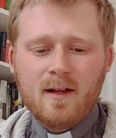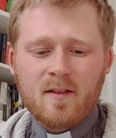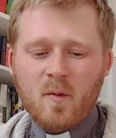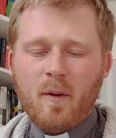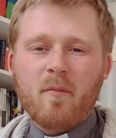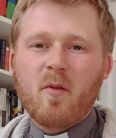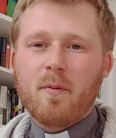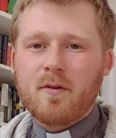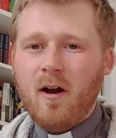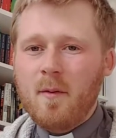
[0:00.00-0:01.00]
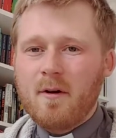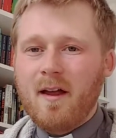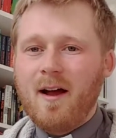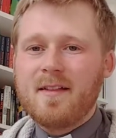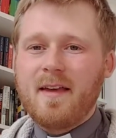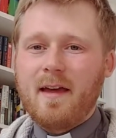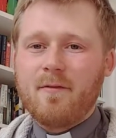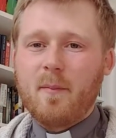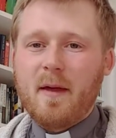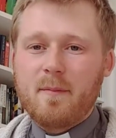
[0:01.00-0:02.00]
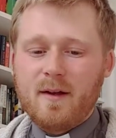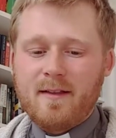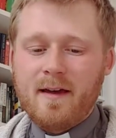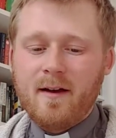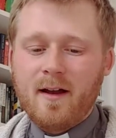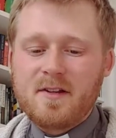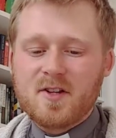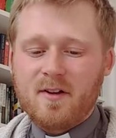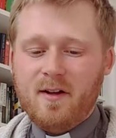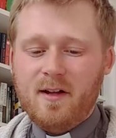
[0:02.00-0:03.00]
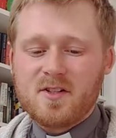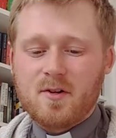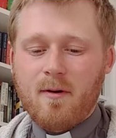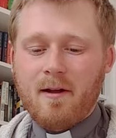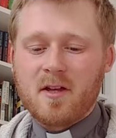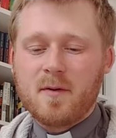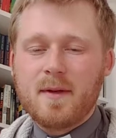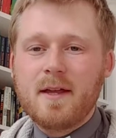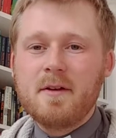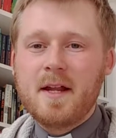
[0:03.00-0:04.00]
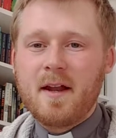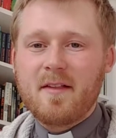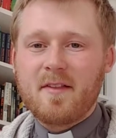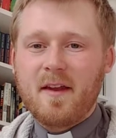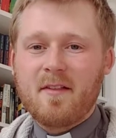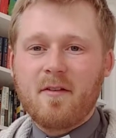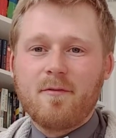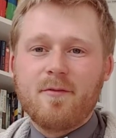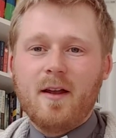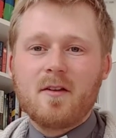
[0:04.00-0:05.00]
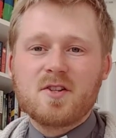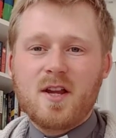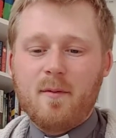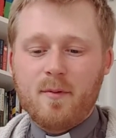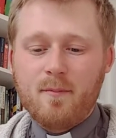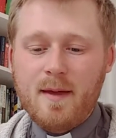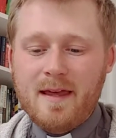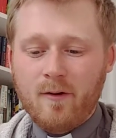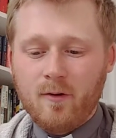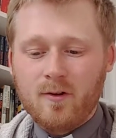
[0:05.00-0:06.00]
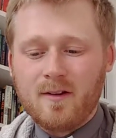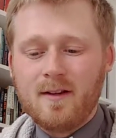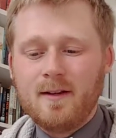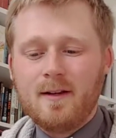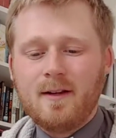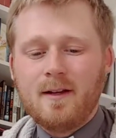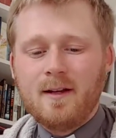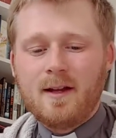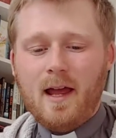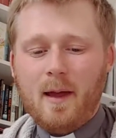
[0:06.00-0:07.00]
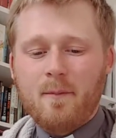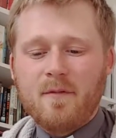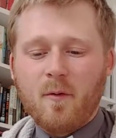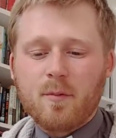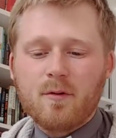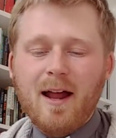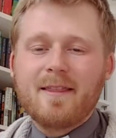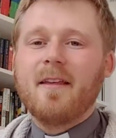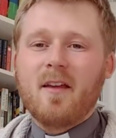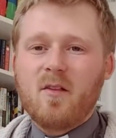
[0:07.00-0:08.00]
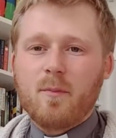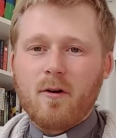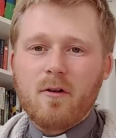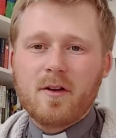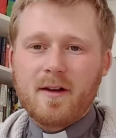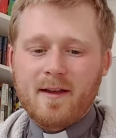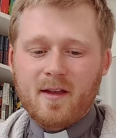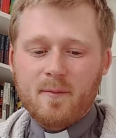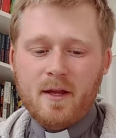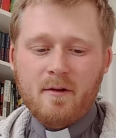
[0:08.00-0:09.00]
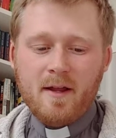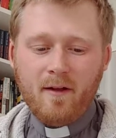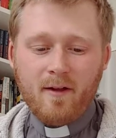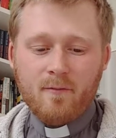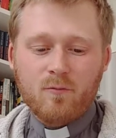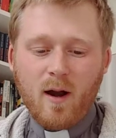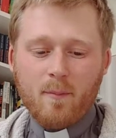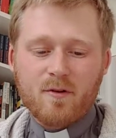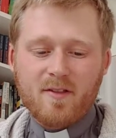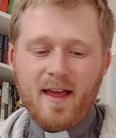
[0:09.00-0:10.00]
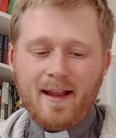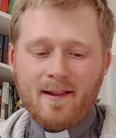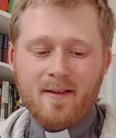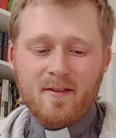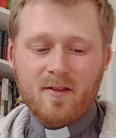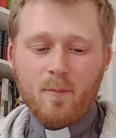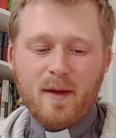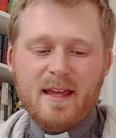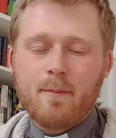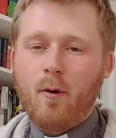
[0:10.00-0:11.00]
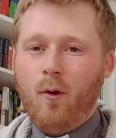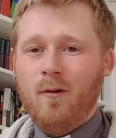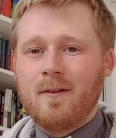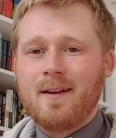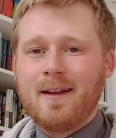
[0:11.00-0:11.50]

So perhaps the primary idea for people in the early church around communion is that it's a fellowship meal. The bread that is broken in communion represents the people.